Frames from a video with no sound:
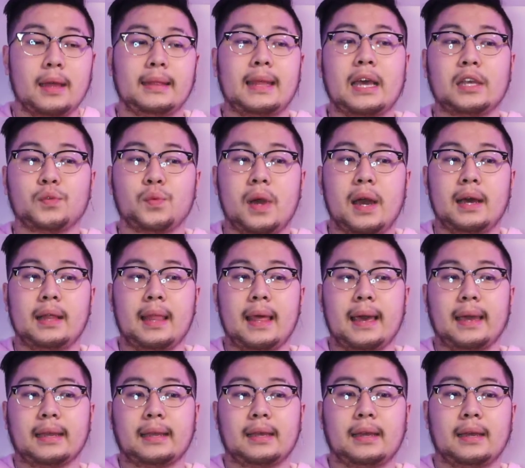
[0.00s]
That's why I
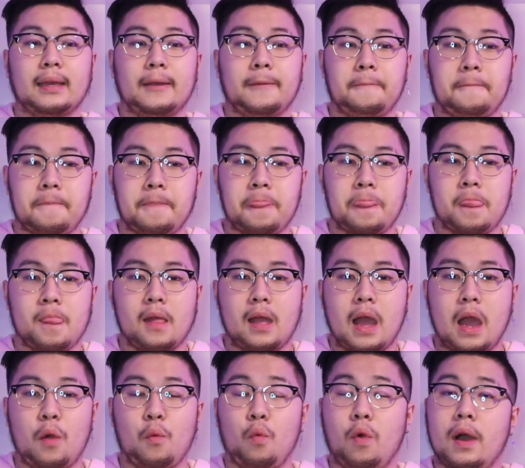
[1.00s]
like,
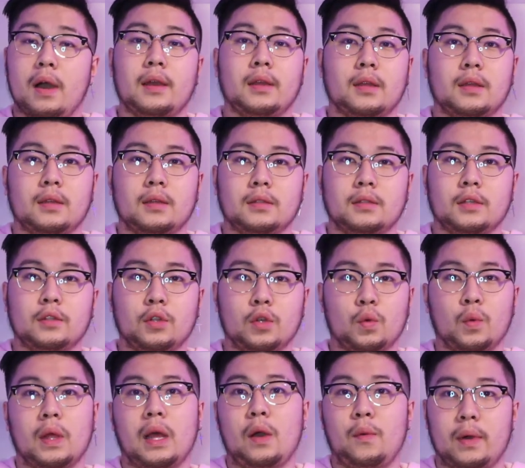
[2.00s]
I want to
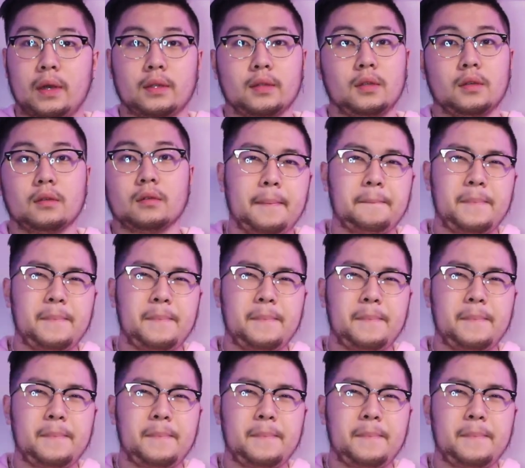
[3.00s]
do what I want to do.